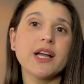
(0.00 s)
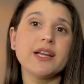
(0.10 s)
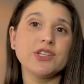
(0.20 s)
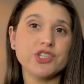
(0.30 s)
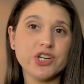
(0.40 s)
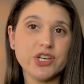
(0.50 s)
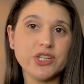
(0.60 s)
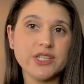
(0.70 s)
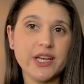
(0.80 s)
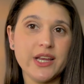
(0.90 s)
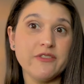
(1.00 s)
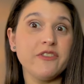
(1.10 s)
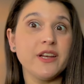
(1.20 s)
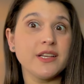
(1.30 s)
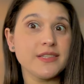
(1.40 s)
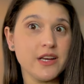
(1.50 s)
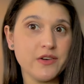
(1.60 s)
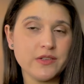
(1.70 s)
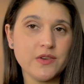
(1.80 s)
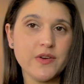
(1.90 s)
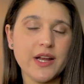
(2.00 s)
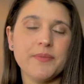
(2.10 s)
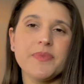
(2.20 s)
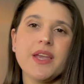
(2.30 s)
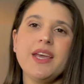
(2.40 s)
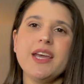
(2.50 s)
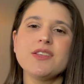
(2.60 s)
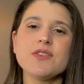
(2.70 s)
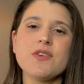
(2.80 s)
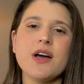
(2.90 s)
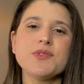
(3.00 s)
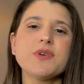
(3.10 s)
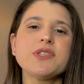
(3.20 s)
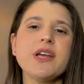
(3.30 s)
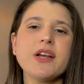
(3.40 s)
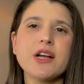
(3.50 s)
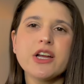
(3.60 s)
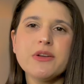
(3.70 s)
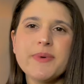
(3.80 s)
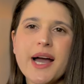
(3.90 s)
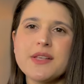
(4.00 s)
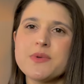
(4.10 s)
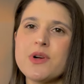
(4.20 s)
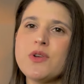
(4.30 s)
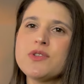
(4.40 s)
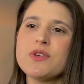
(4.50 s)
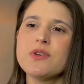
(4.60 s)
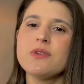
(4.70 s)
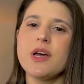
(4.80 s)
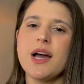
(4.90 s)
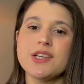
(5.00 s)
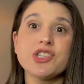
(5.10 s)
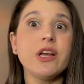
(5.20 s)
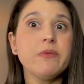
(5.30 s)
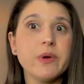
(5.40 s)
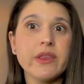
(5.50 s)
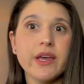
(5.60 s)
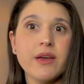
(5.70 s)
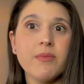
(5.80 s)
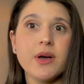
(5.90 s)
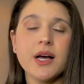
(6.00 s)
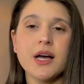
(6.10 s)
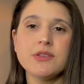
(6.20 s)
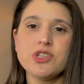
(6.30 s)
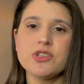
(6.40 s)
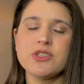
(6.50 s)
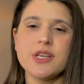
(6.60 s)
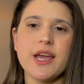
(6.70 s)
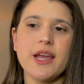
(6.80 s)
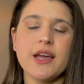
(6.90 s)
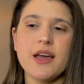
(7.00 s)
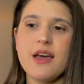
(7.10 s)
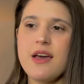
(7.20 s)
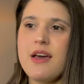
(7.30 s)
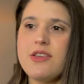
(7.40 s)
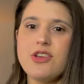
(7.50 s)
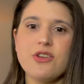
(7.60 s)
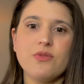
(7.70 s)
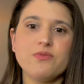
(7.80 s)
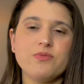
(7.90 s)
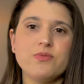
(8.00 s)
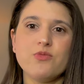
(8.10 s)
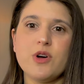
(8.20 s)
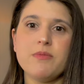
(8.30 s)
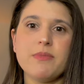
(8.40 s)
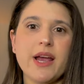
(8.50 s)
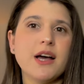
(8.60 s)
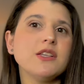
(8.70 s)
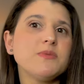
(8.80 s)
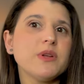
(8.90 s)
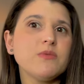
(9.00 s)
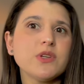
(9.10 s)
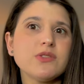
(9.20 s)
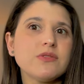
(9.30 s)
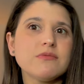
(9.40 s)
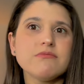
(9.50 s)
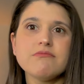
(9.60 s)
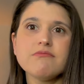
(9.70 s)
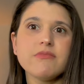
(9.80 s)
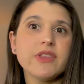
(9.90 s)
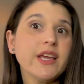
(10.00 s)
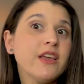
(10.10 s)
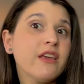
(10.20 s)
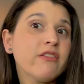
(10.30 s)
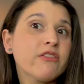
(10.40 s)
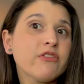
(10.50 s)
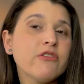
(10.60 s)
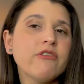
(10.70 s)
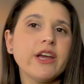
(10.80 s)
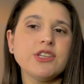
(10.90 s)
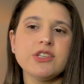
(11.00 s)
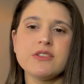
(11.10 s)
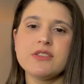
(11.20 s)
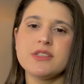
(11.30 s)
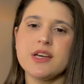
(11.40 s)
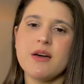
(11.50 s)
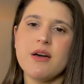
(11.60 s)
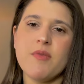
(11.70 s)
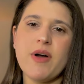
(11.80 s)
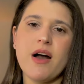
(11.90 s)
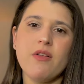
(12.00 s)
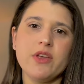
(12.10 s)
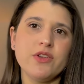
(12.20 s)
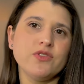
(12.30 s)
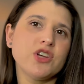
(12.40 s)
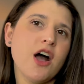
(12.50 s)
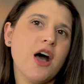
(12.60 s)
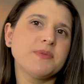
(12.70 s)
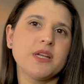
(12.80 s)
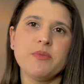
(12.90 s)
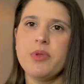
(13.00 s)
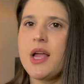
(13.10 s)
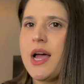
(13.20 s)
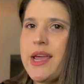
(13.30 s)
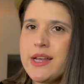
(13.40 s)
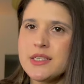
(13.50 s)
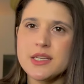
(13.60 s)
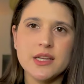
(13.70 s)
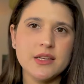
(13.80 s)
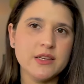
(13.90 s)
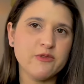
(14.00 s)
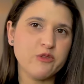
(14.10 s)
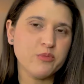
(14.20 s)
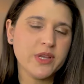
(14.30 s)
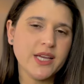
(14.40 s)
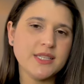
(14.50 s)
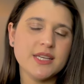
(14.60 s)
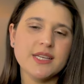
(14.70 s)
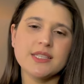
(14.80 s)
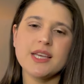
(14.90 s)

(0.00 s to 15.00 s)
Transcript: at a church in Phoenix, Arizona. And so as we're saying our goodbyes, we're also sharing with him just like, you know, what my husband was thinking through, and just about the new jobs and applying in different places.